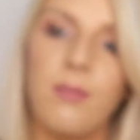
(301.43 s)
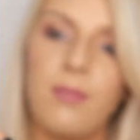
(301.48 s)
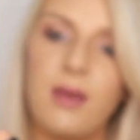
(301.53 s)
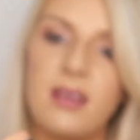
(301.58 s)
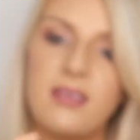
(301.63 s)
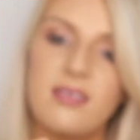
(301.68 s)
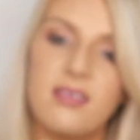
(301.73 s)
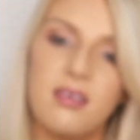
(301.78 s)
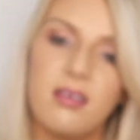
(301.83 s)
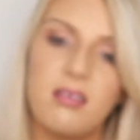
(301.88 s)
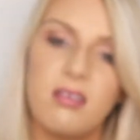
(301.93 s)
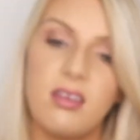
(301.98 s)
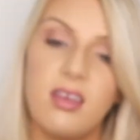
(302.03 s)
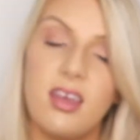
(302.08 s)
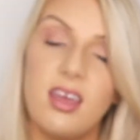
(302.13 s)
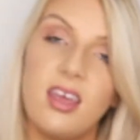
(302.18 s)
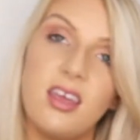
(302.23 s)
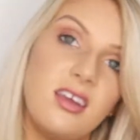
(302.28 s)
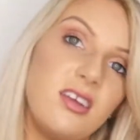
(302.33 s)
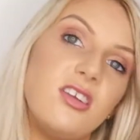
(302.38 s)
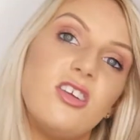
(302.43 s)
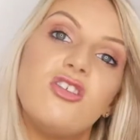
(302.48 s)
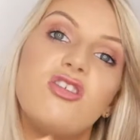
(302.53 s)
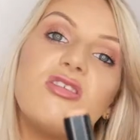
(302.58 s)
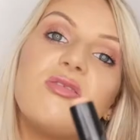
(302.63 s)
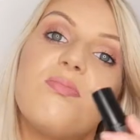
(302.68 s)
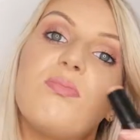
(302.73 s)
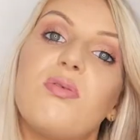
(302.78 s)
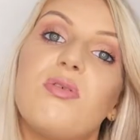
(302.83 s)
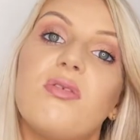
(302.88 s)
Basically, you
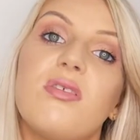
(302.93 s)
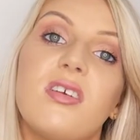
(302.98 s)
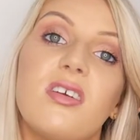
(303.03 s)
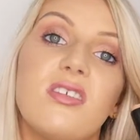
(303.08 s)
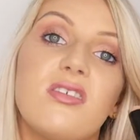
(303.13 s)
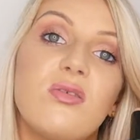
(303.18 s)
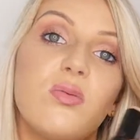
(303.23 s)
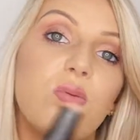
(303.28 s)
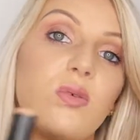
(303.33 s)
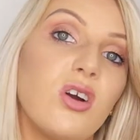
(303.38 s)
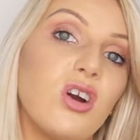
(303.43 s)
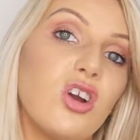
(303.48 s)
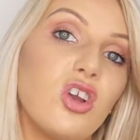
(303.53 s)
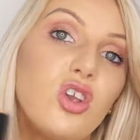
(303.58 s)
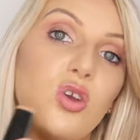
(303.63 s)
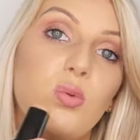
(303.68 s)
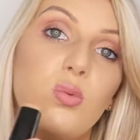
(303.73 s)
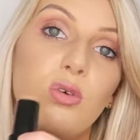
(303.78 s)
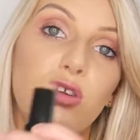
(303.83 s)
just put this where you